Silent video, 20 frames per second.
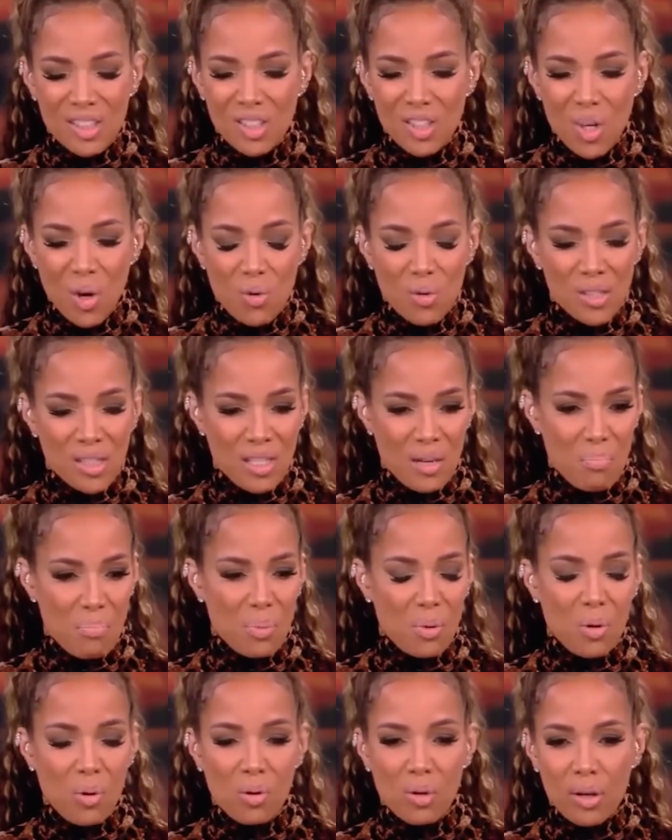so
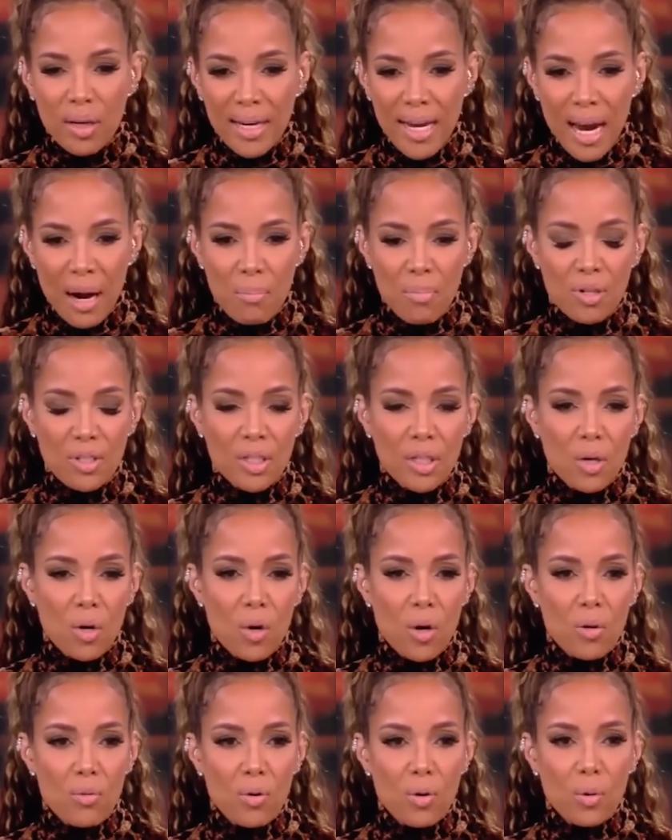simple, cameras in
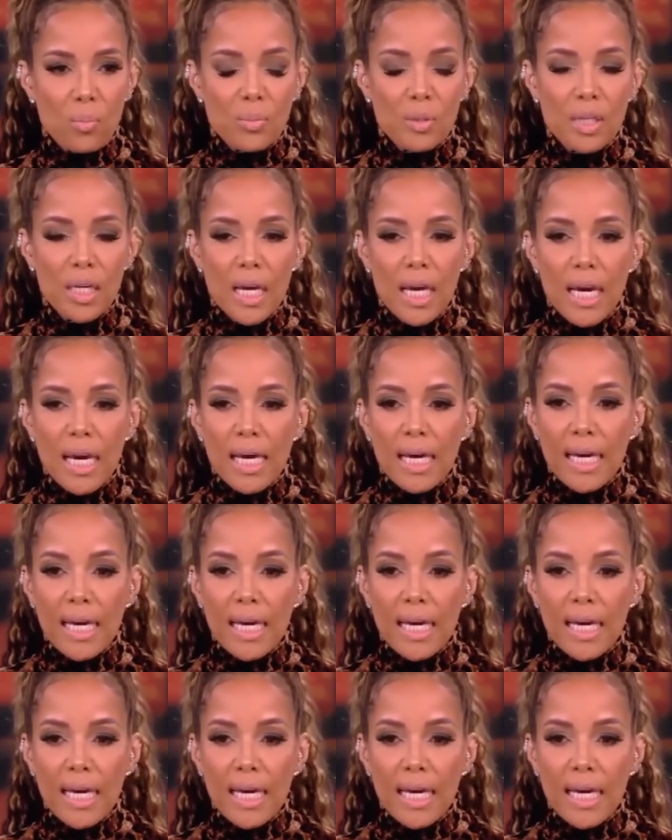courtrooms.